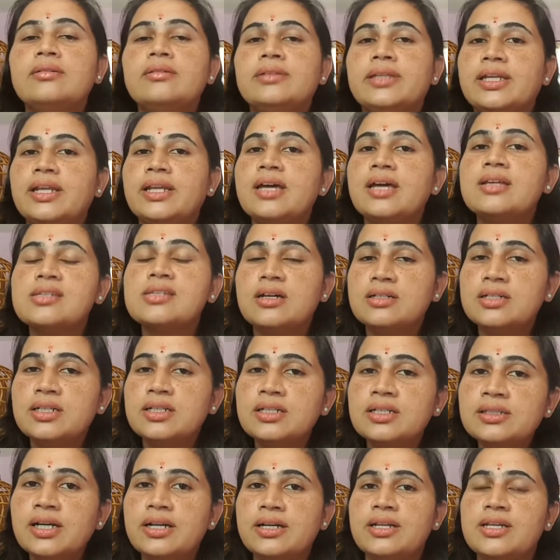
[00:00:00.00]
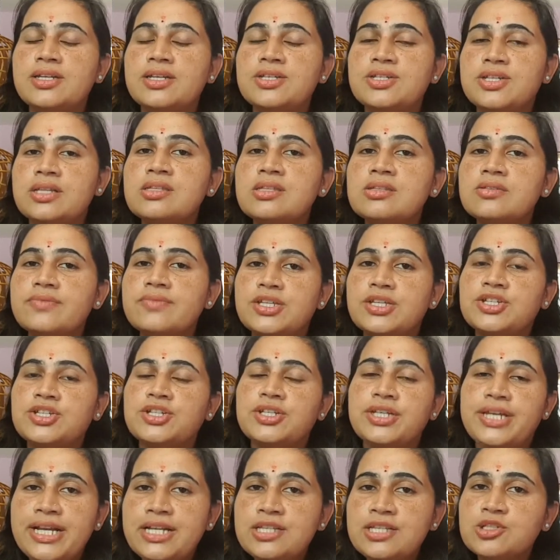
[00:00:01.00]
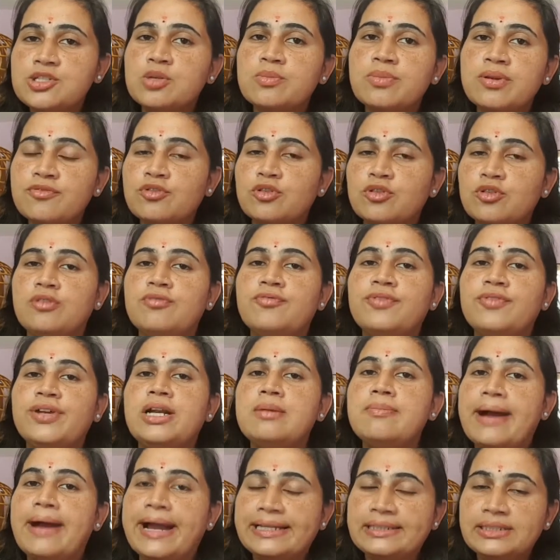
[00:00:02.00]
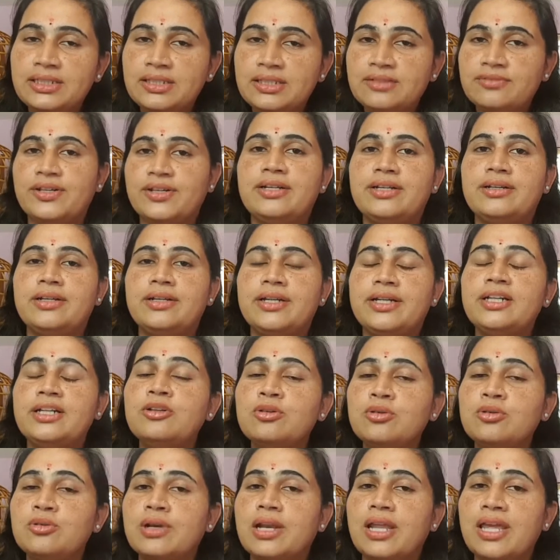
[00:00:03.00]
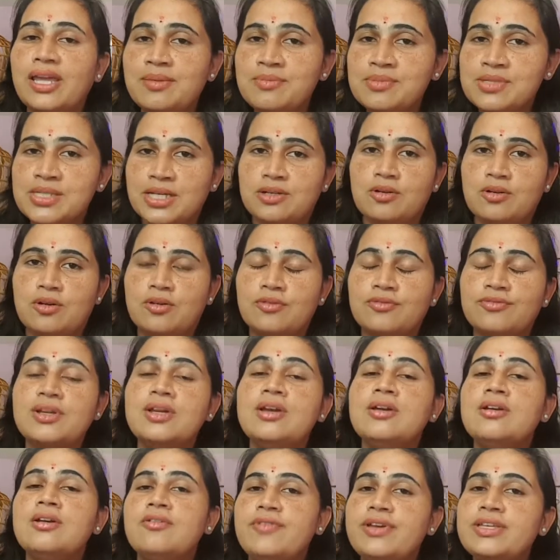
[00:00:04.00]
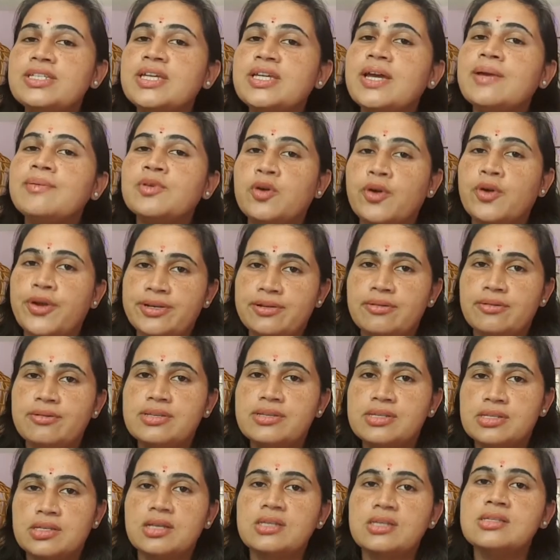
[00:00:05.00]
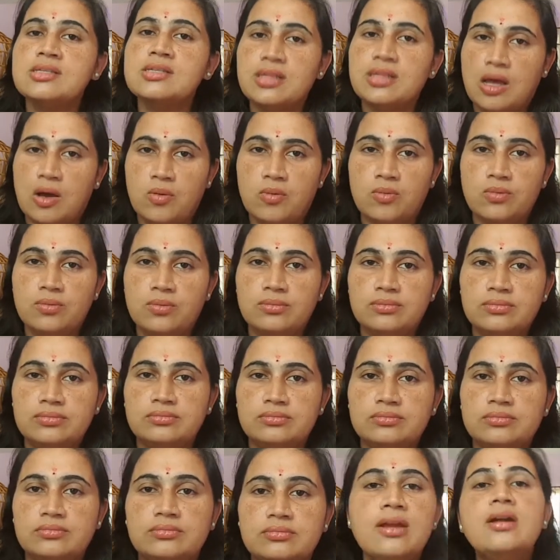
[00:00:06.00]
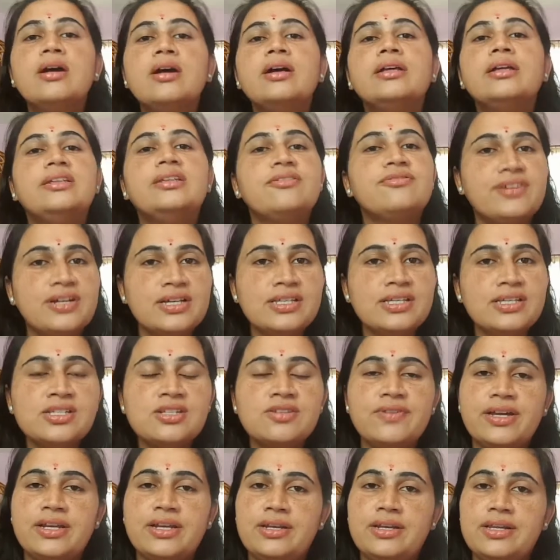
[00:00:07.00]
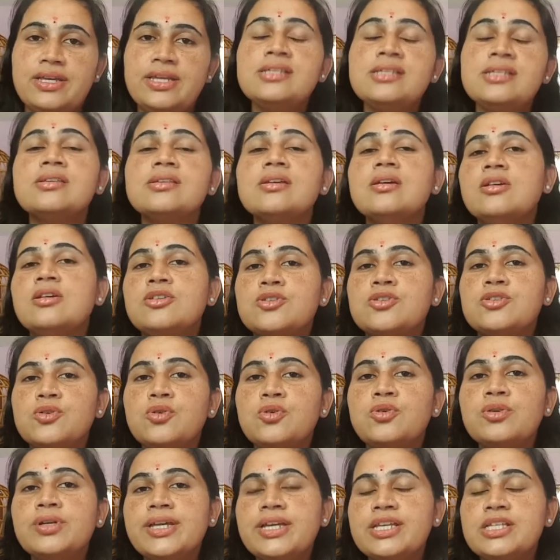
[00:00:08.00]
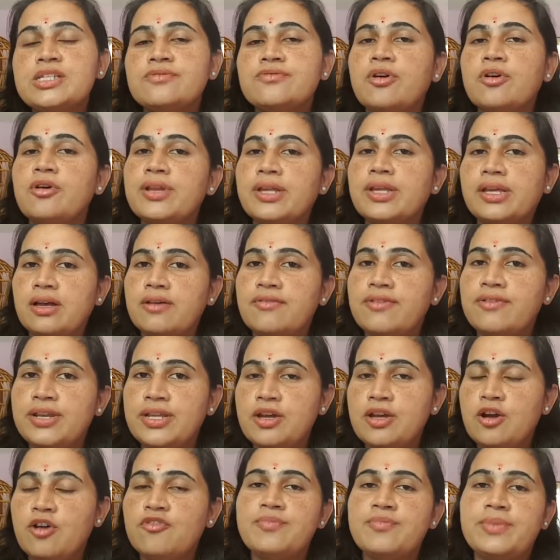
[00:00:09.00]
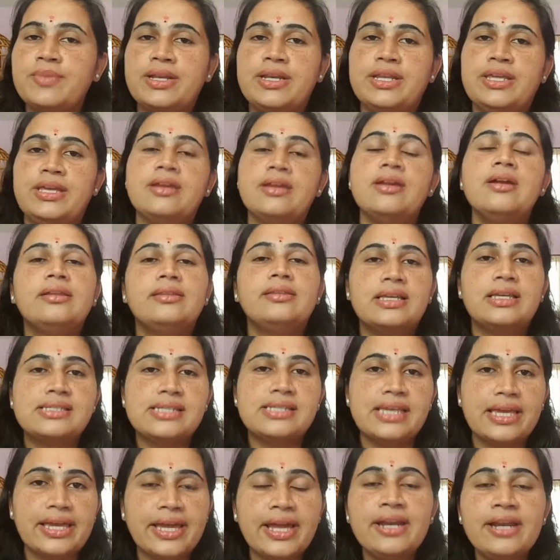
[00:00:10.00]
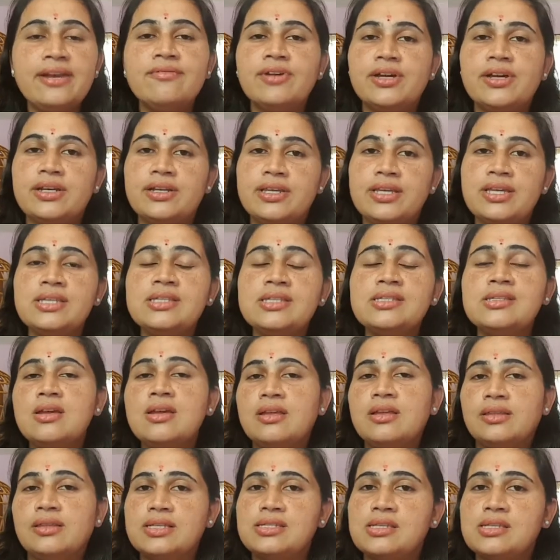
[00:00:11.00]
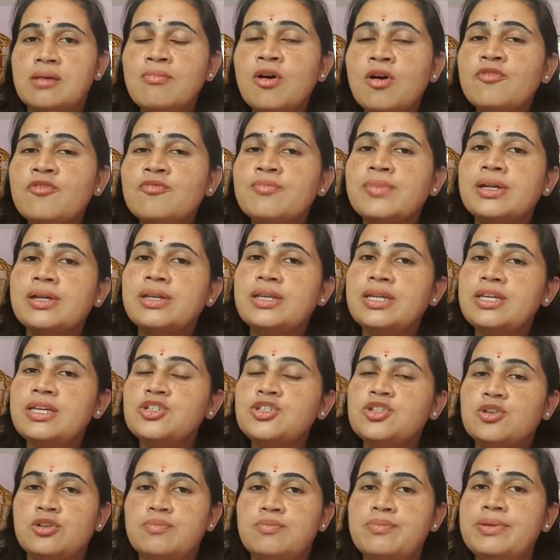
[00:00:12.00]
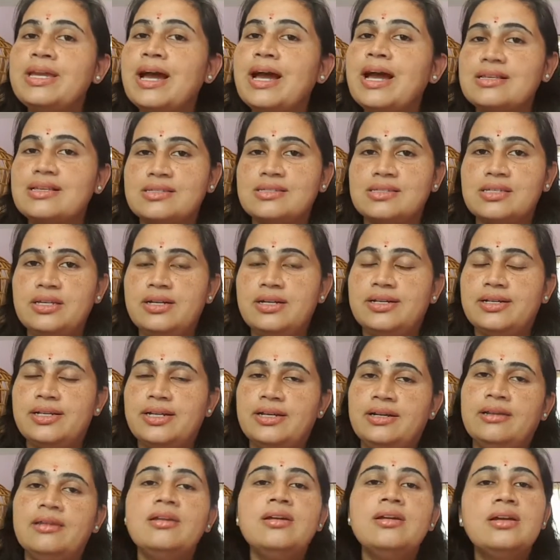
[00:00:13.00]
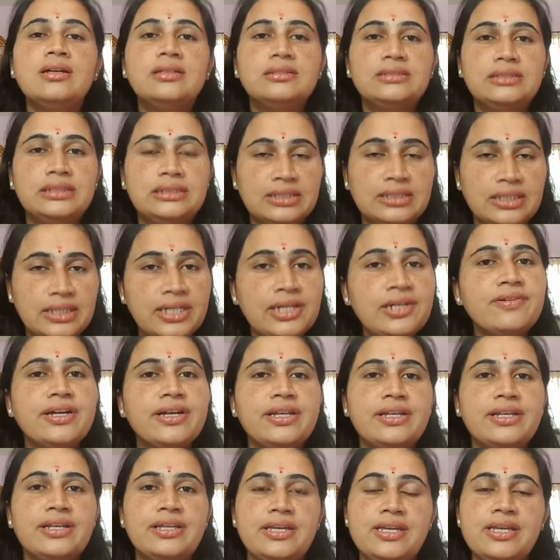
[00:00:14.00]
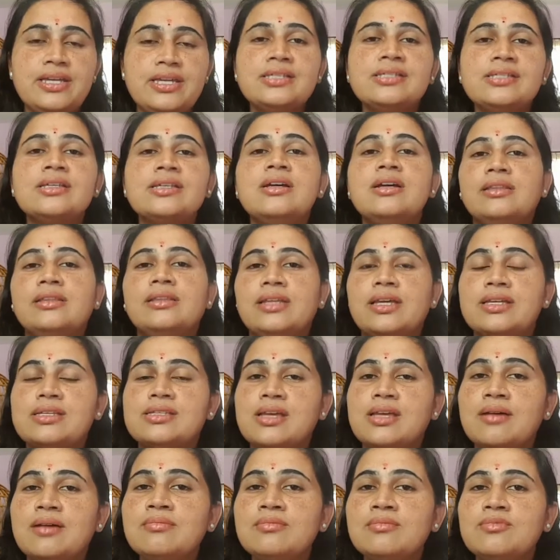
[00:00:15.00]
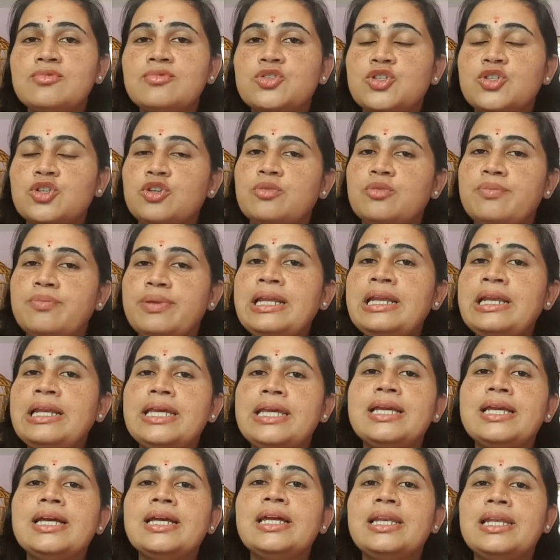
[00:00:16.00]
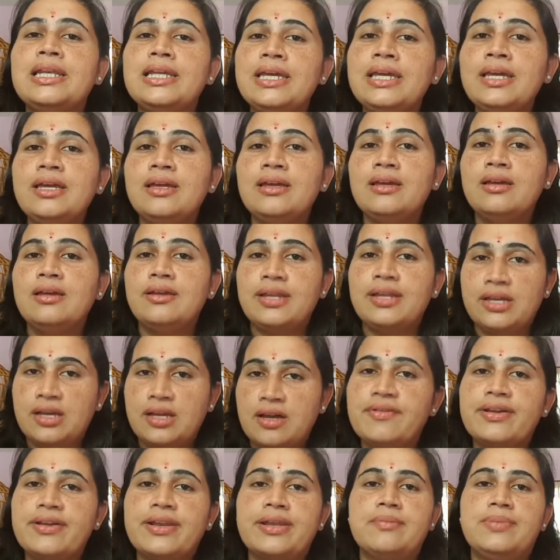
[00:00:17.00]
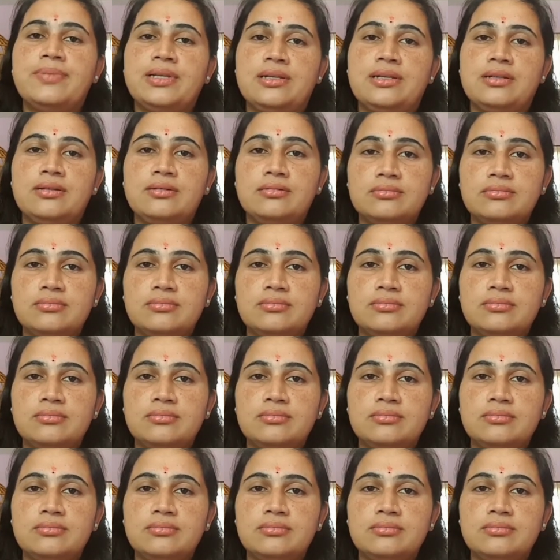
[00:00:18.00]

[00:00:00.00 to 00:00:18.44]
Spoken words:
There are certain conditions which needs to be fulfilled by the defendant to claim setoff, which I am going to discuss now. The first one is suit is for recovery of money. The second one is the sum of money should be ascertained. The third one is the sum should be legally recoverable.